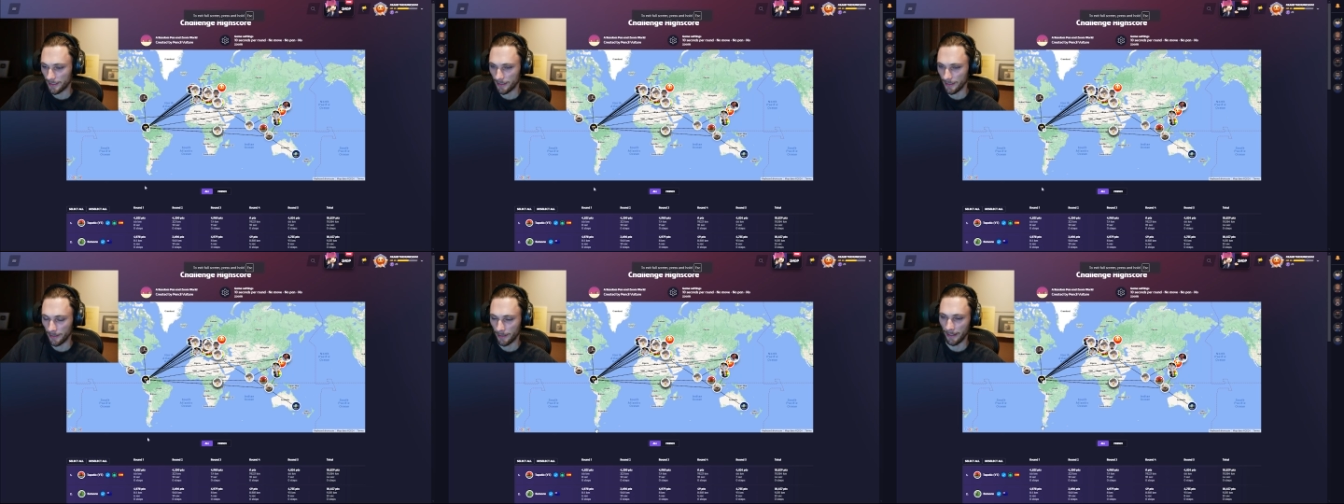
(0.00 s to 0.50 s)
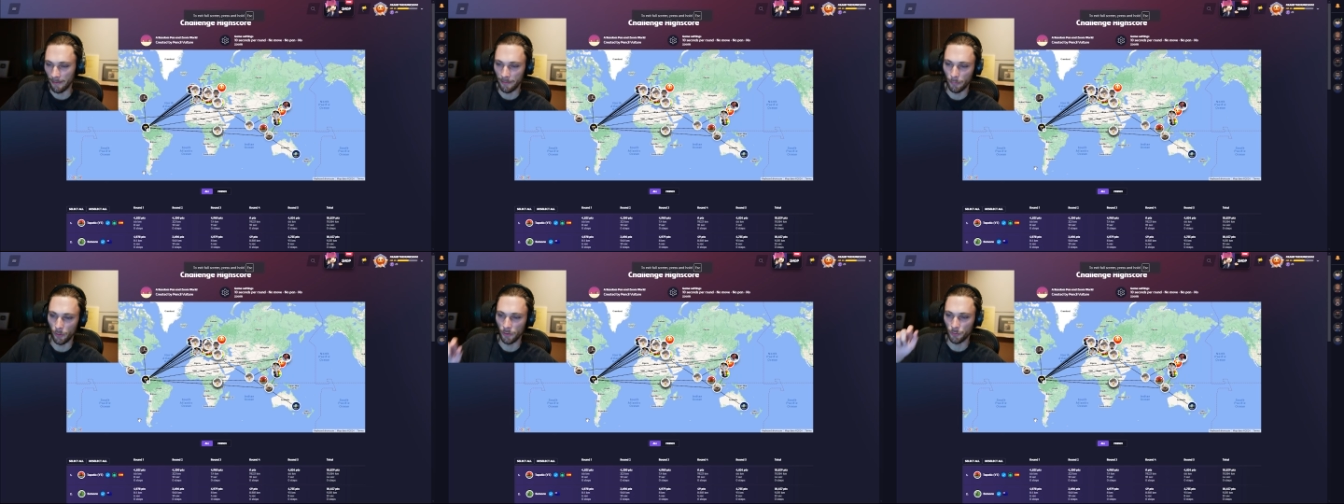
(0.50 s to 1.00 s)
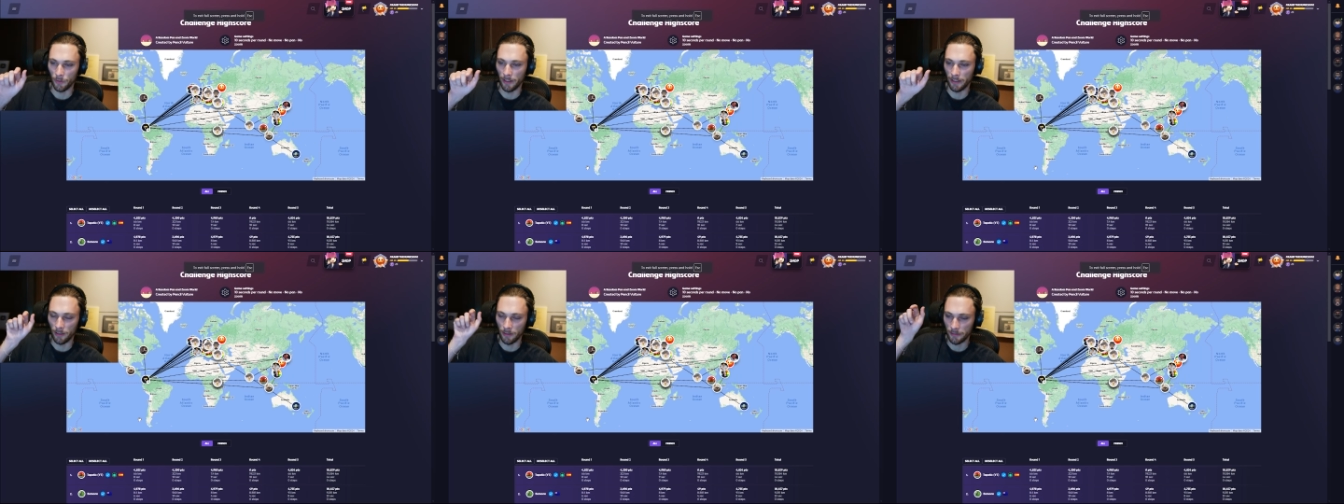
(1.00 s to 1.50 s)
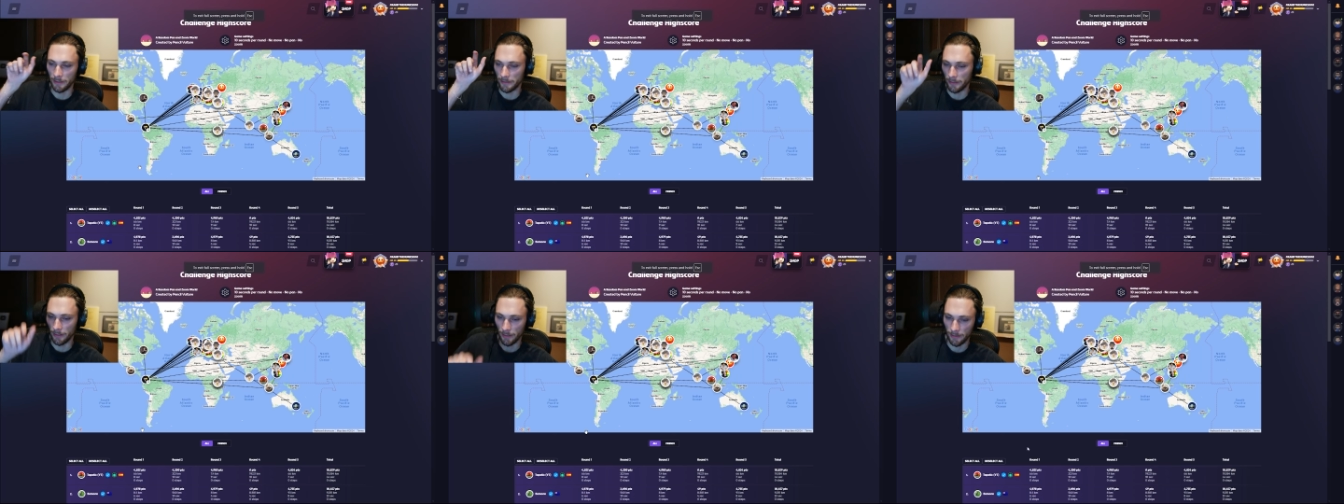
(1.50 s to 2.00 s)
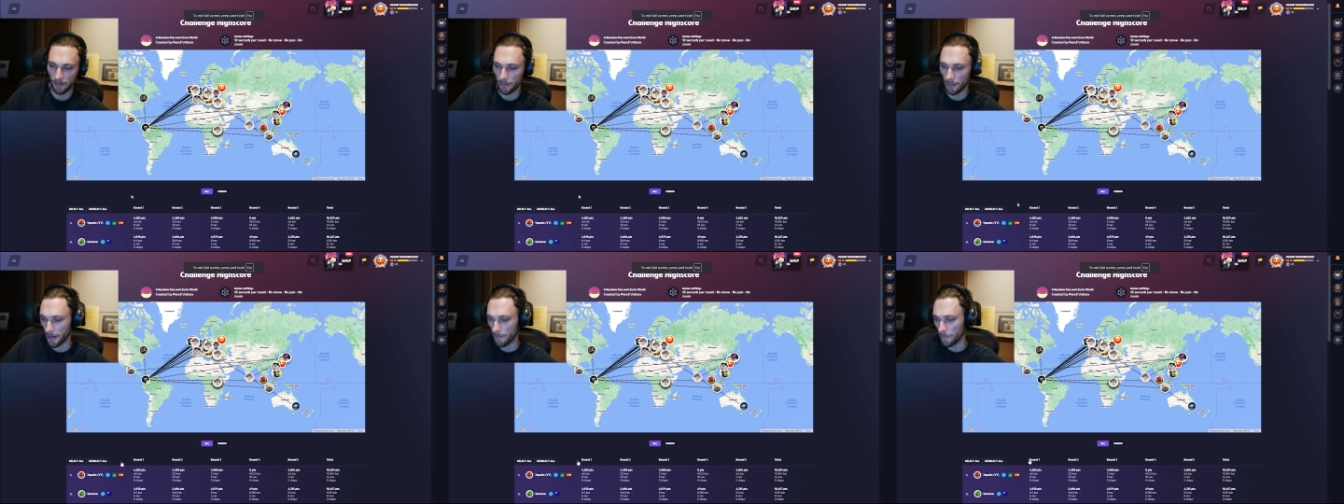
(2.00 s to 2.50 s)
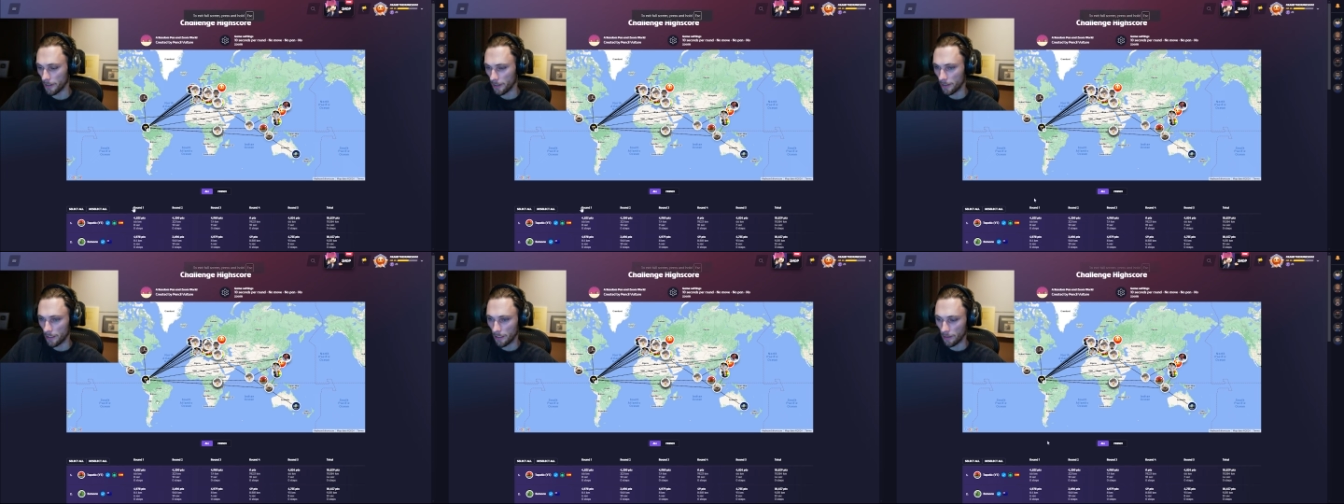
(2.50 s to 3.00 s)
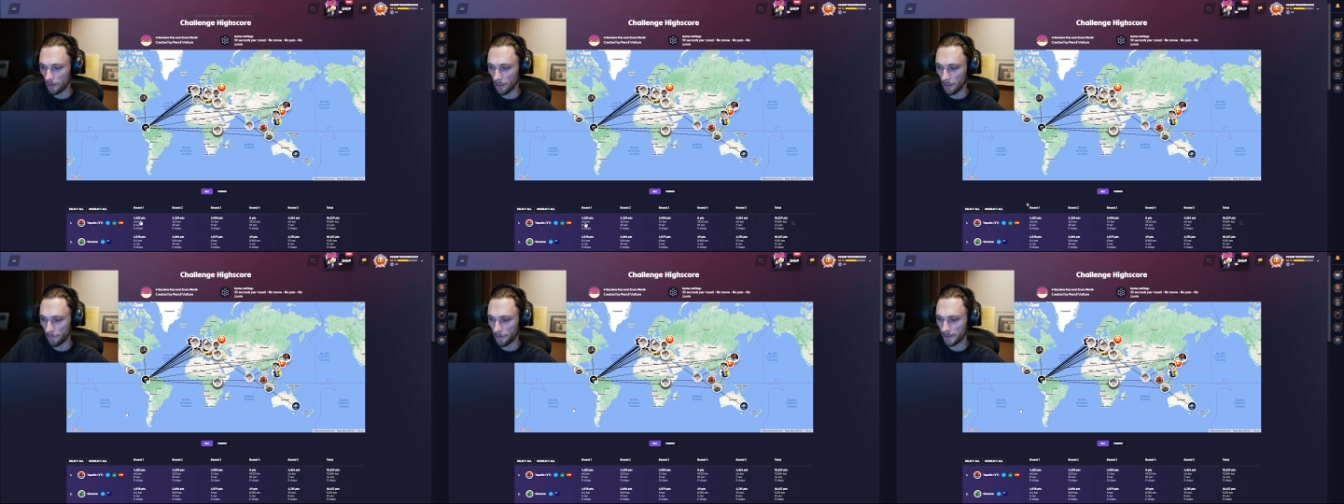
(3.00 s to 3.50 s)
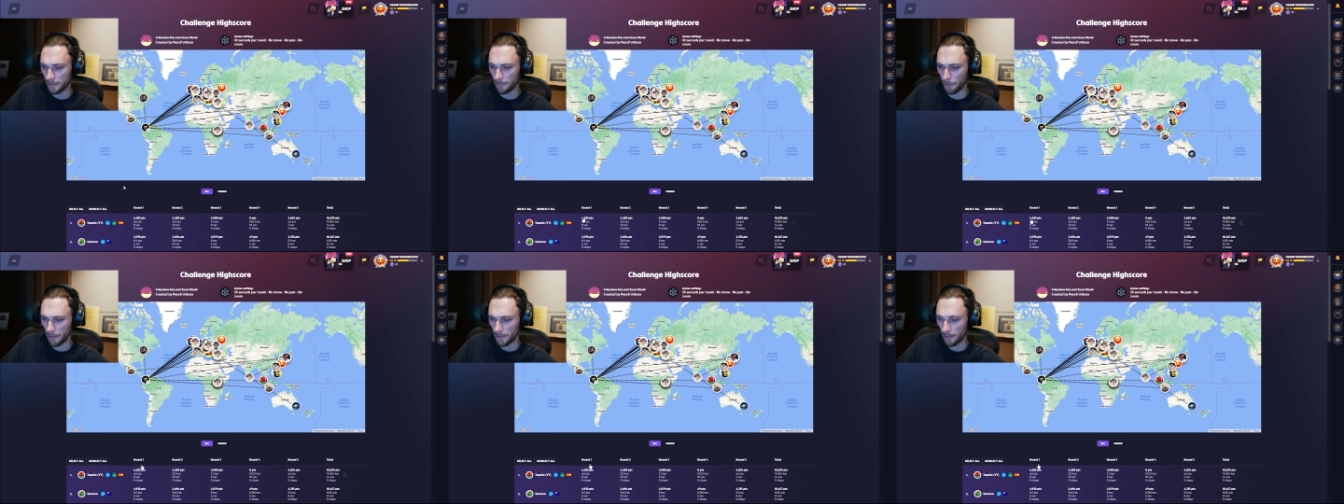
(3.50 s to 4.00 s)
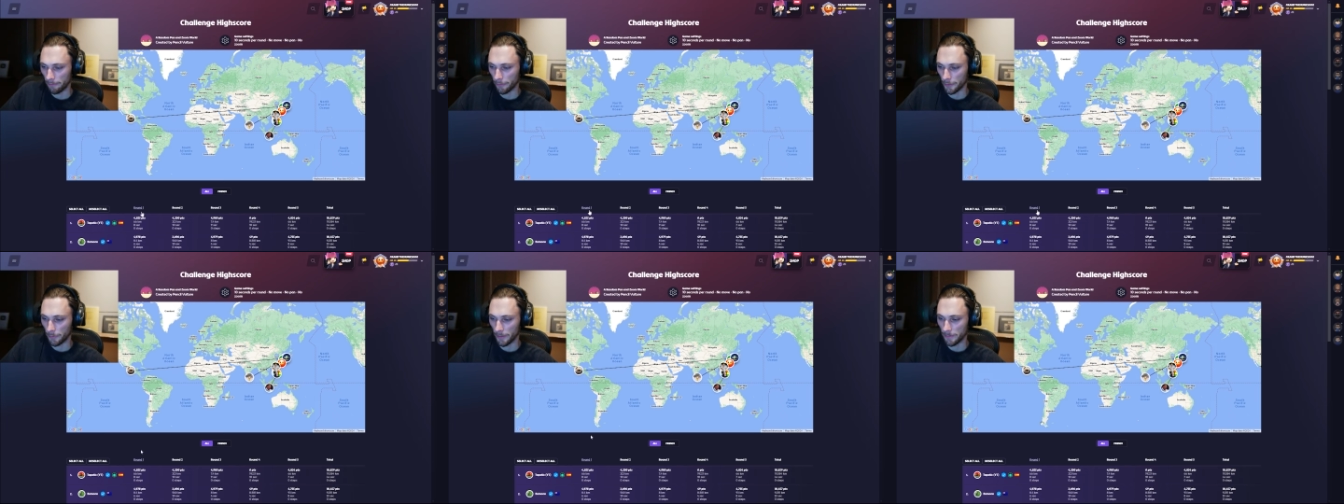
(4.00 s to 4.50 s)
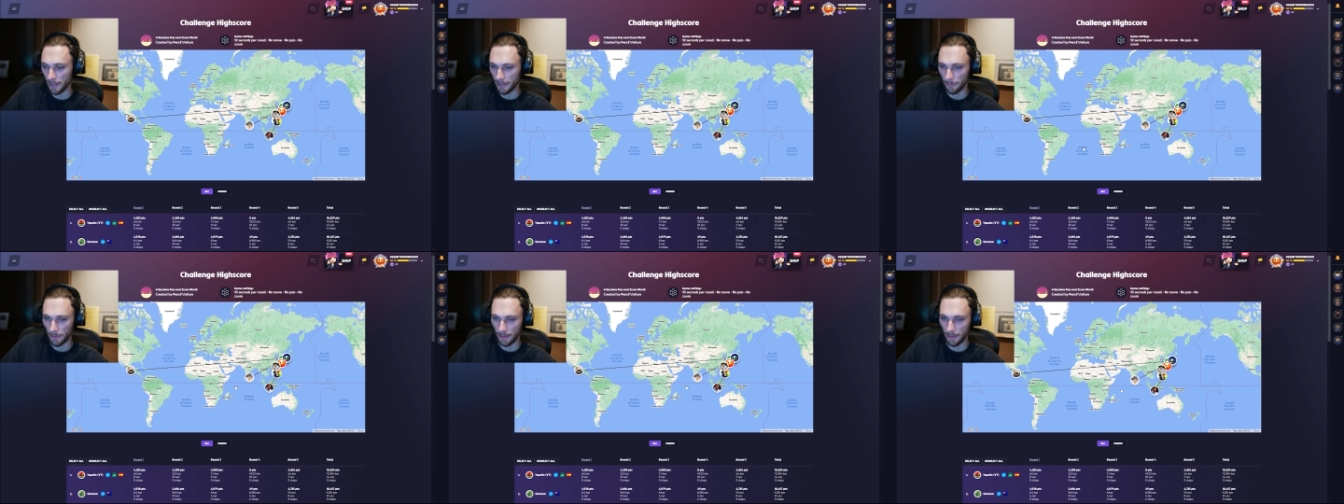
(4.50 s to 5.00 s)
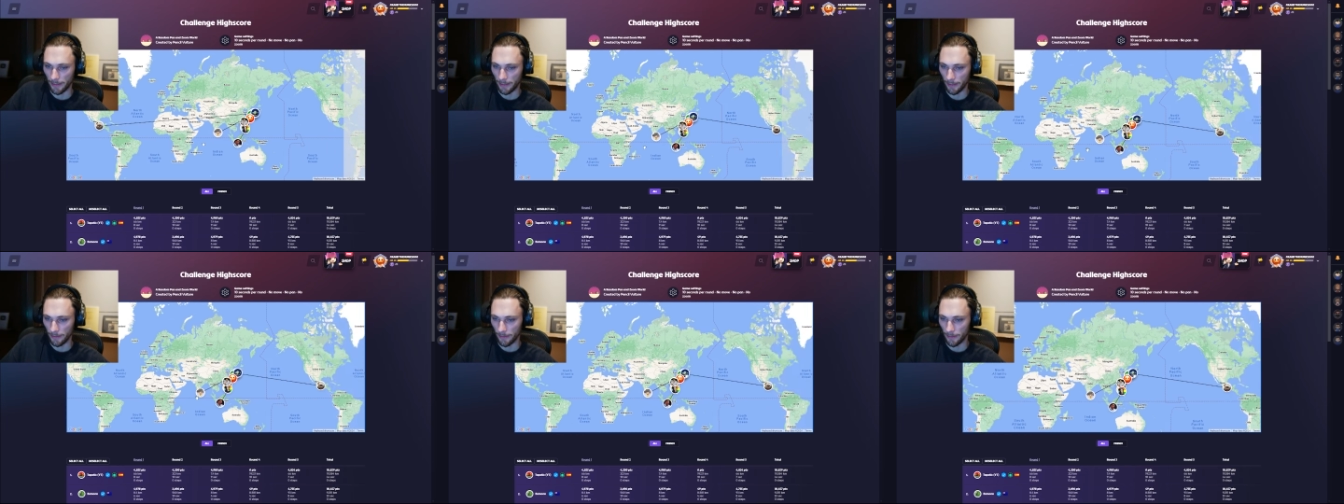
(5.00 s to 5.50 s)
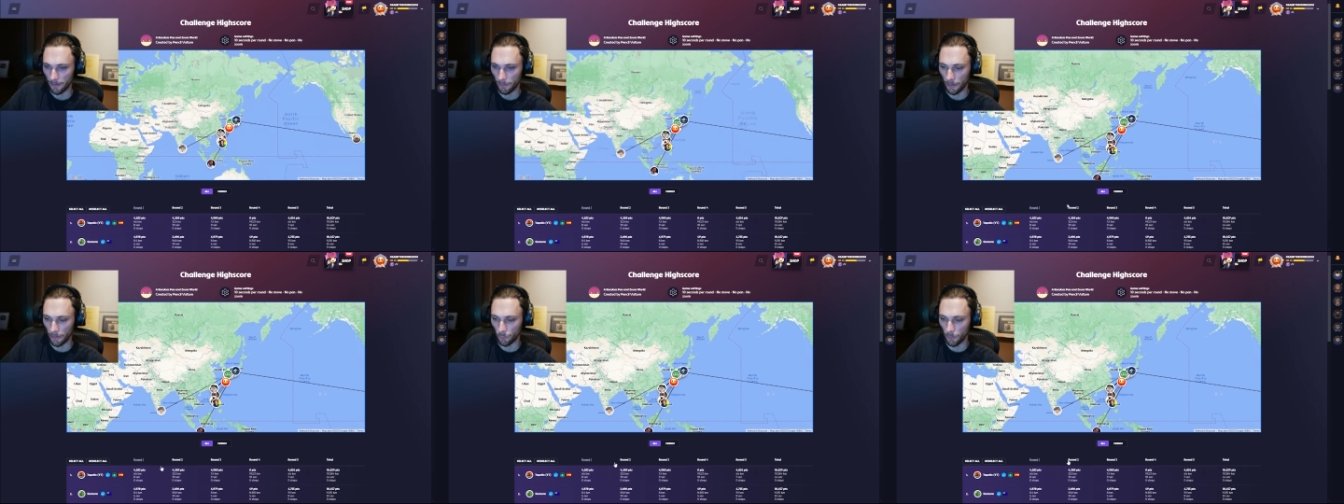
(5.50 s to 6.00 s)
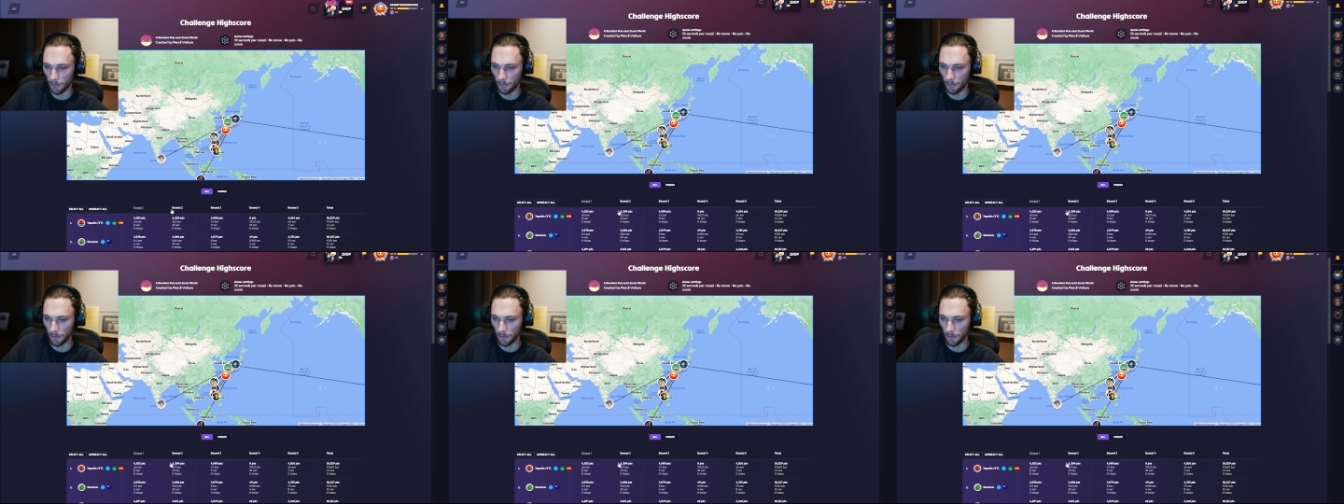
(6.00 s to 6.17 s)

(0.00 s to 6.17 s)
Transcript: The Latvian poles weren't like alternates of hooks. Okay, um, is it's probably got first place back to back here. I think round one.